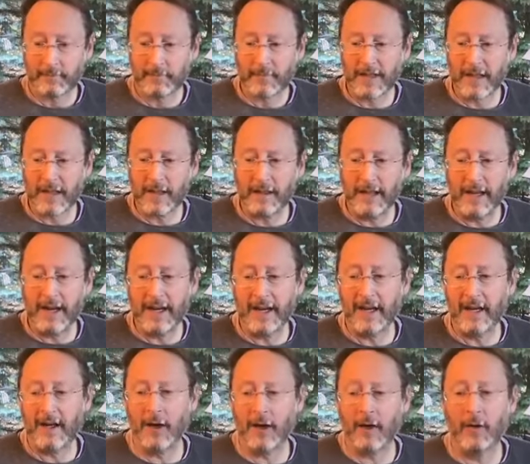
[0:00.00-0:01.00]
Letting
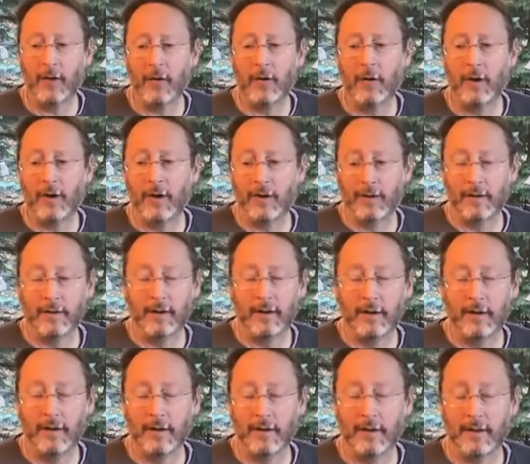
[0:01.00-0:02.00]
go,
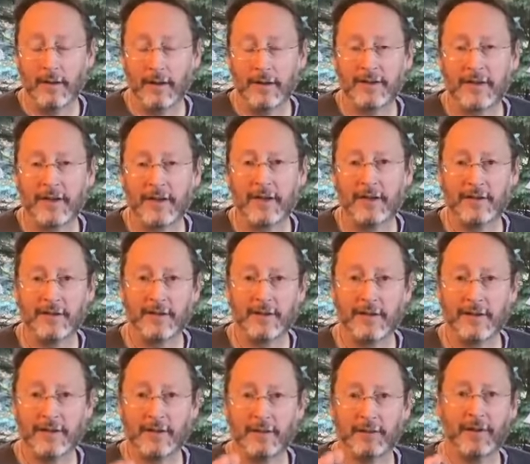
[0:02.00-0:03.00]

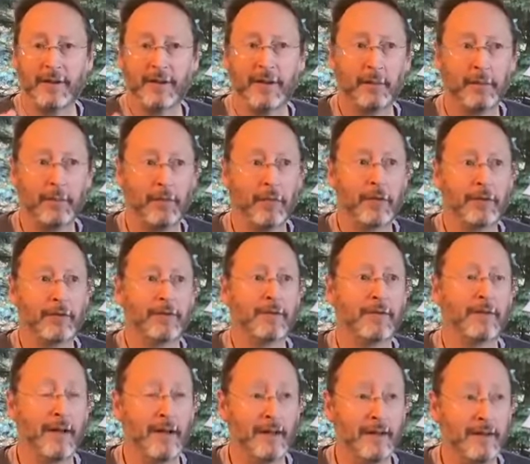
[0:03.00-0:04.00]
here's something important,
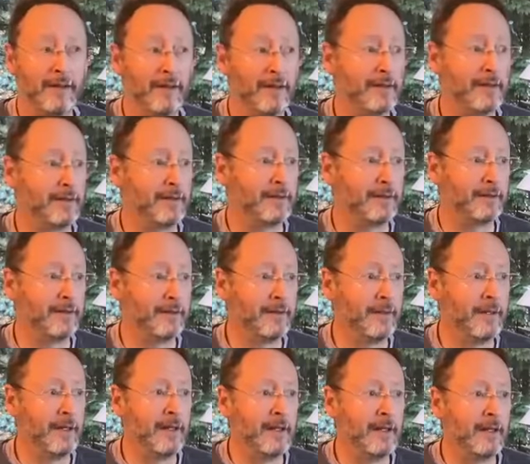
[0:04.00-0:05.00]
I think.
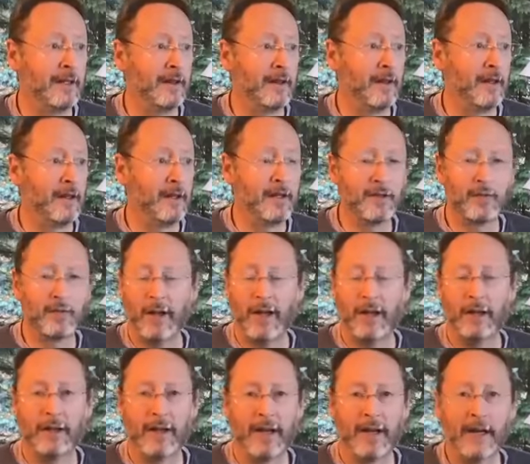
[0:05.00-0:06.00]
Here's
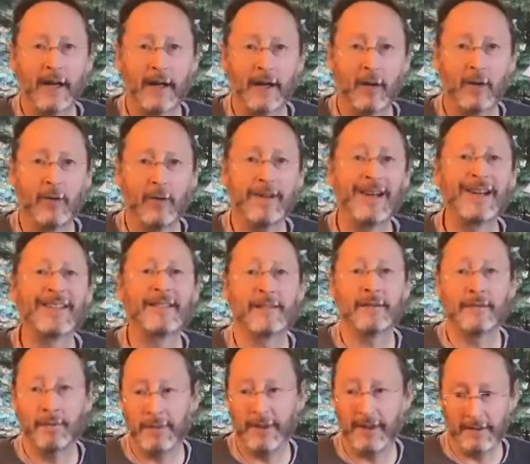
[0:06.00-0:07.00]
what letting go
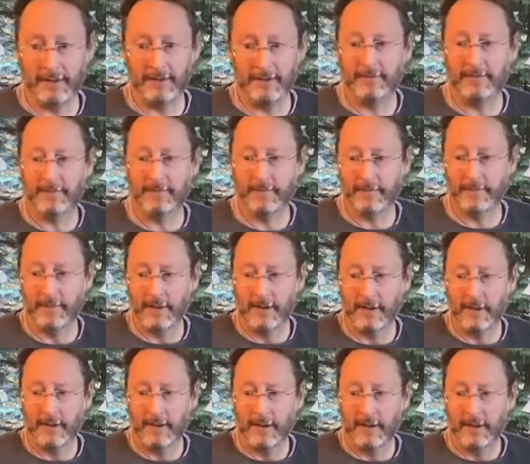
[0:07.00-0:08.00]
doesn't mean.
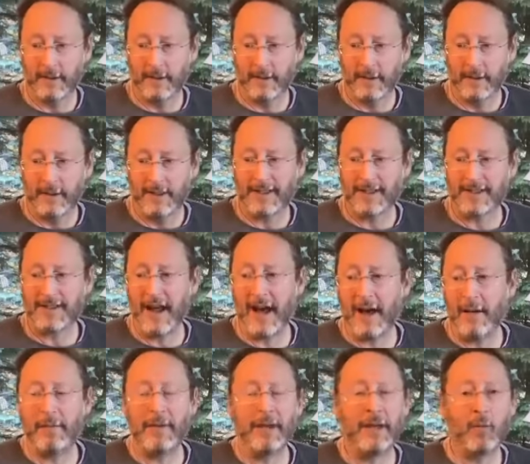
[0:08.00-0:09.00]
It does
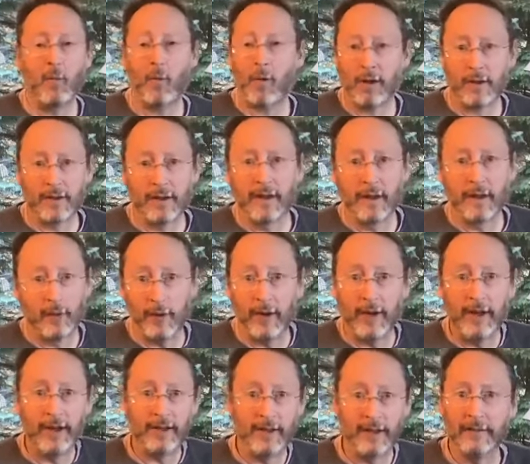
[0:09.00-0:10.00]
not mean walking
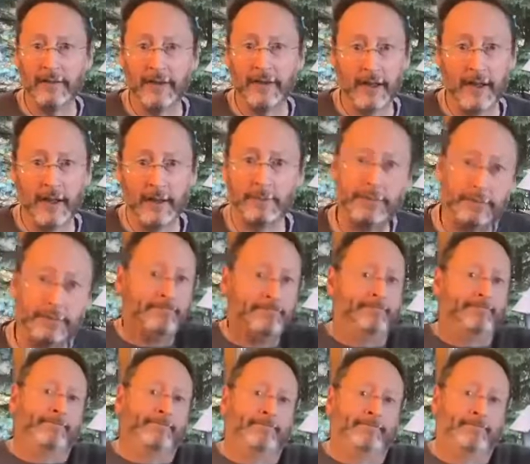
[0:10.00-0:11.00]
away and giving up.
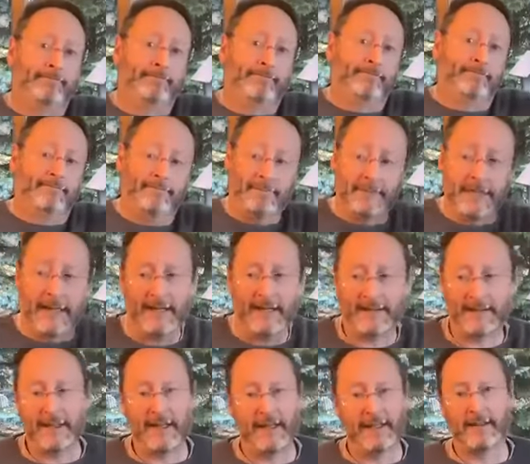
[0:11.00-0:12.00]
God's
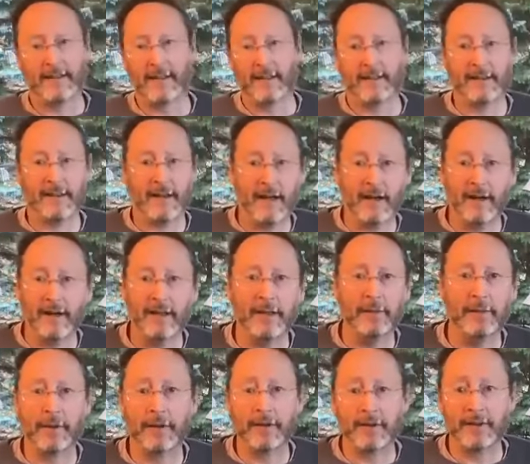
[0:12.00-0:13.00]
got this, so I don't need to
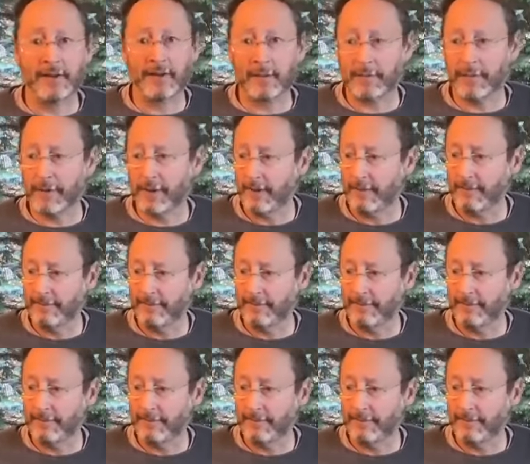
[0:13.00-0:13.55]
participate.